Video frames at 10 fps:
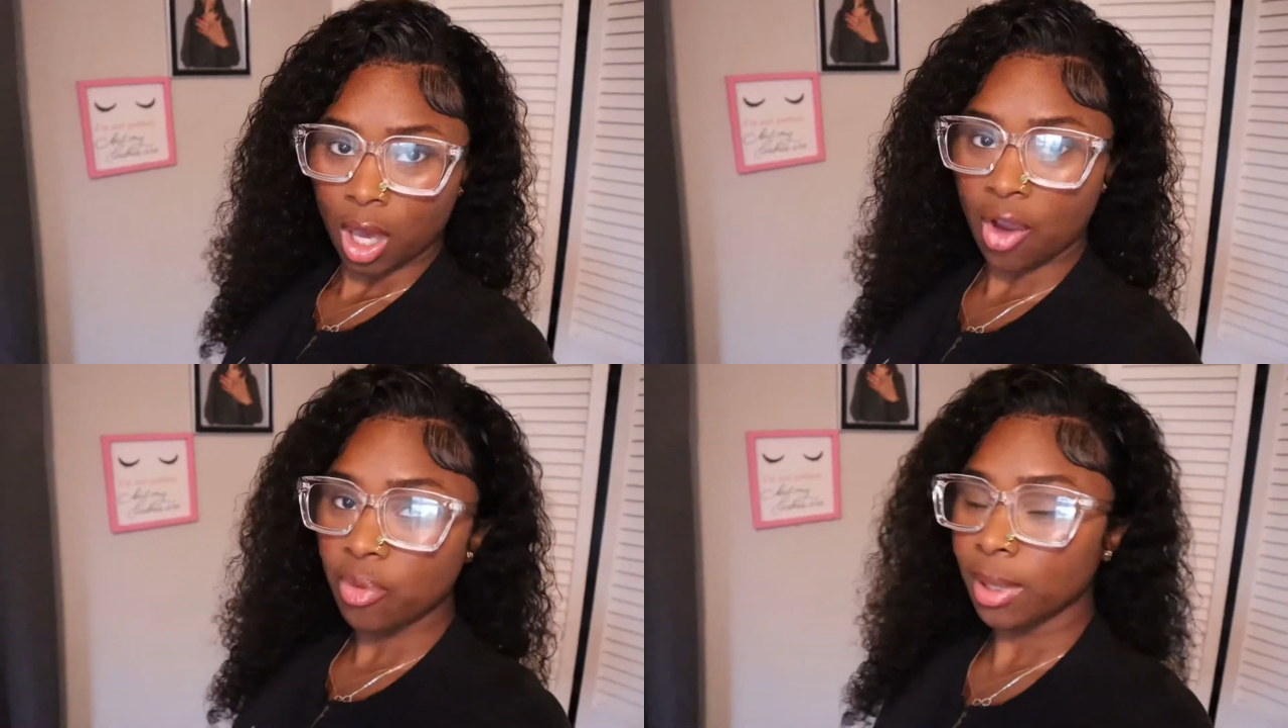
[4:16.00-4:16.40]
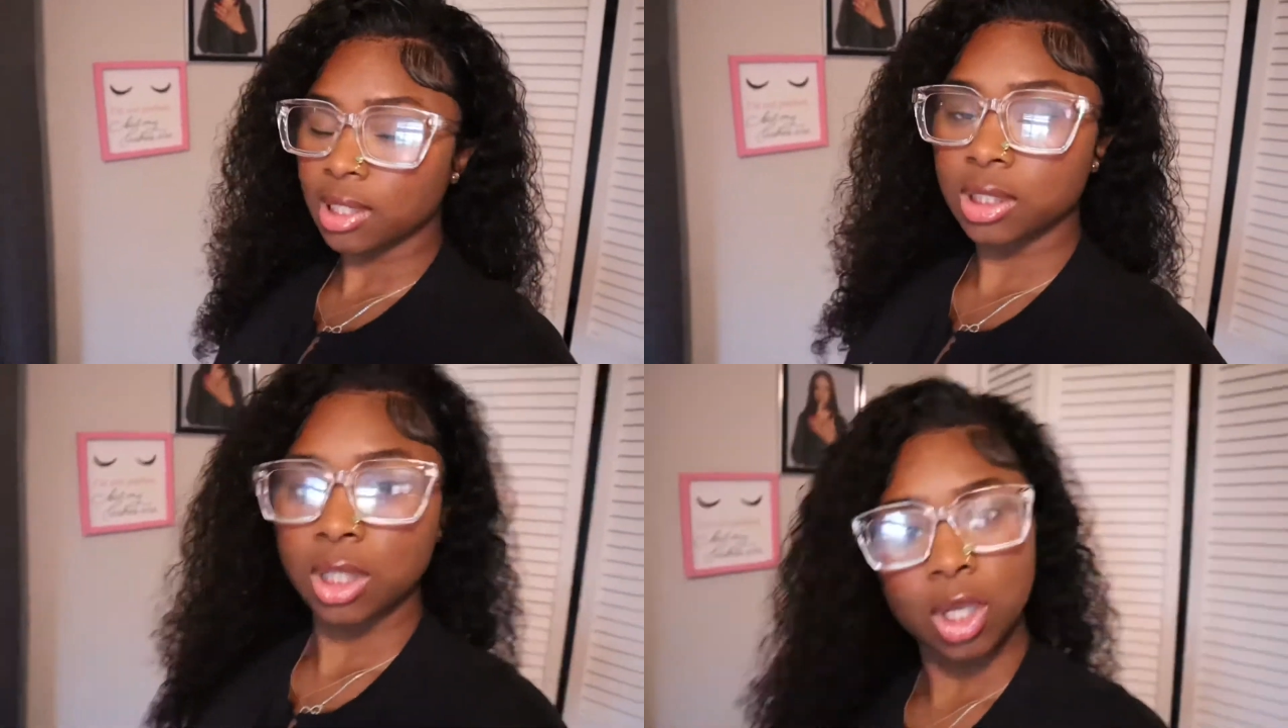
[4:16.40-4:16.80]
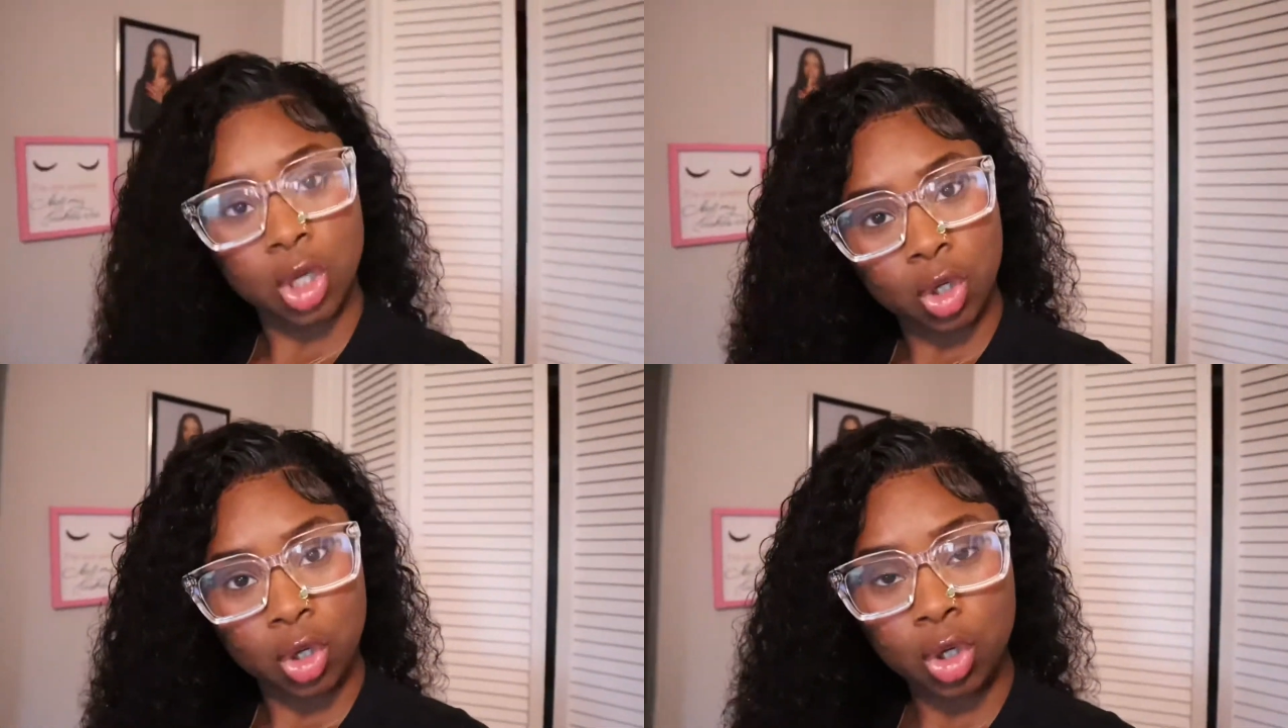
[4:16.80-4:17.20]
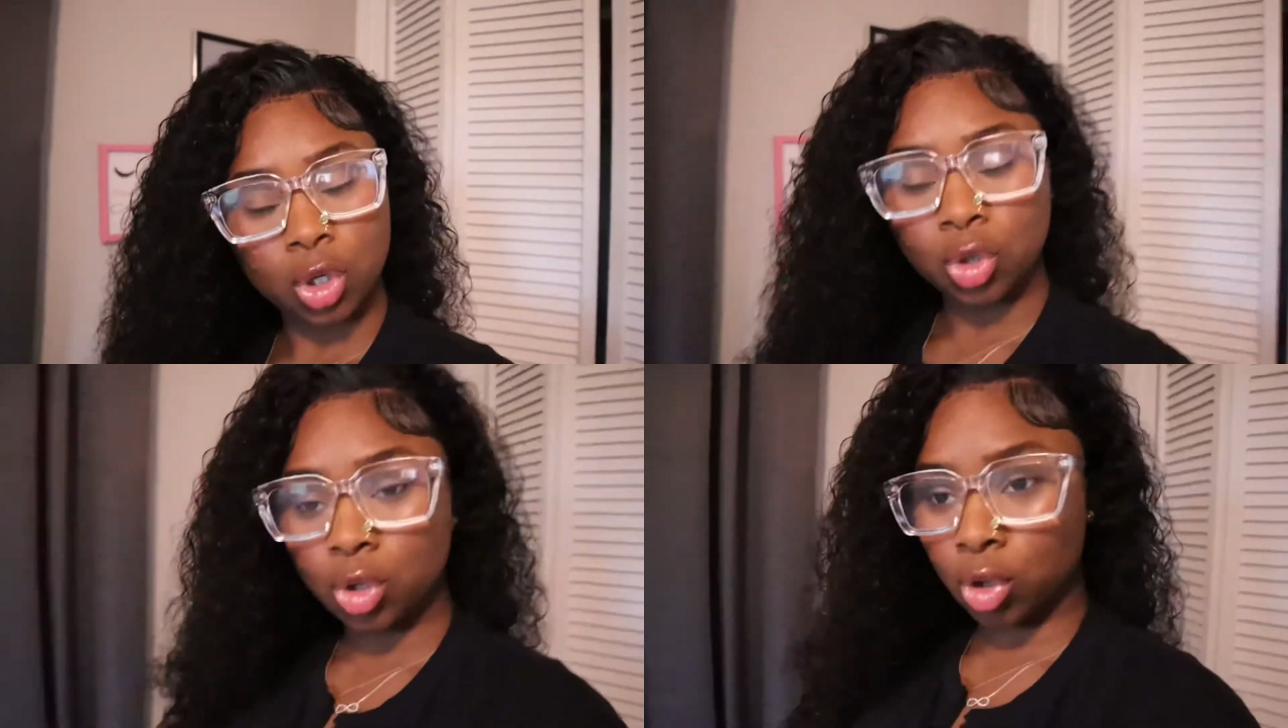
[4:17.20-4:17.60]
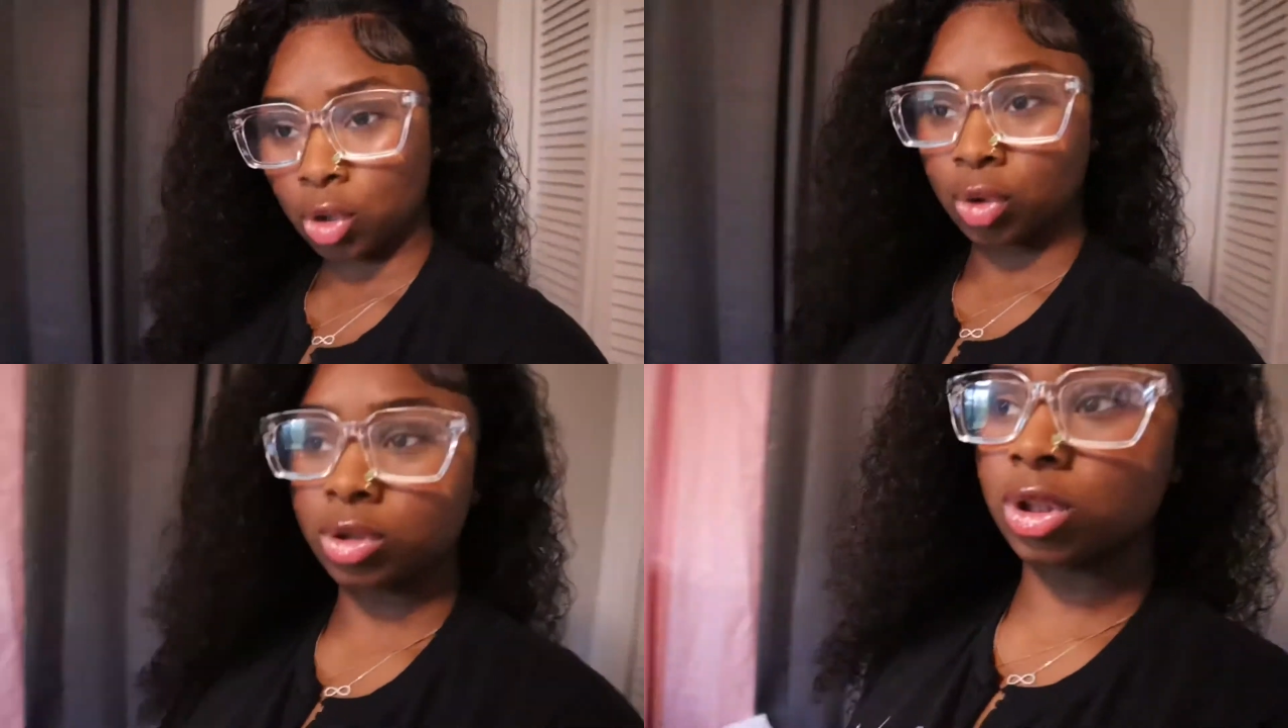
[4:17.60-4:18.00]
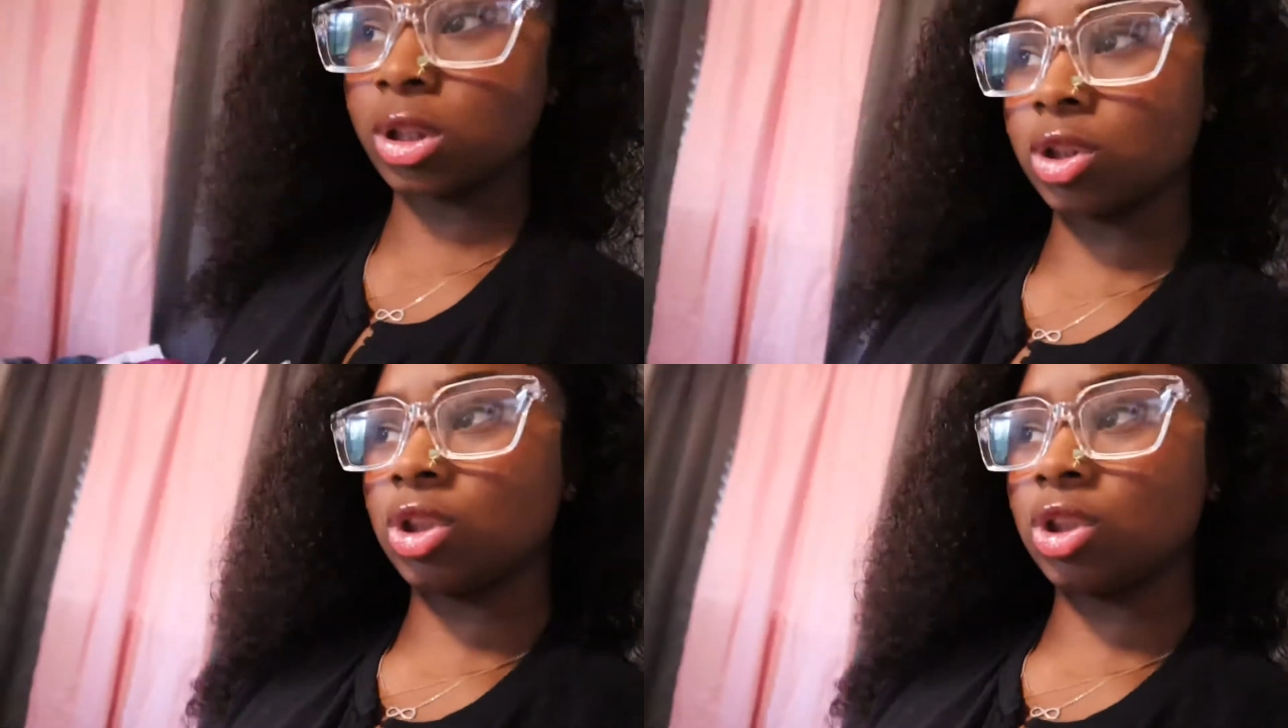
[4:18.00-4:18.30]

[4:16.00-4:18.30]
everybody's here, you know, chilling.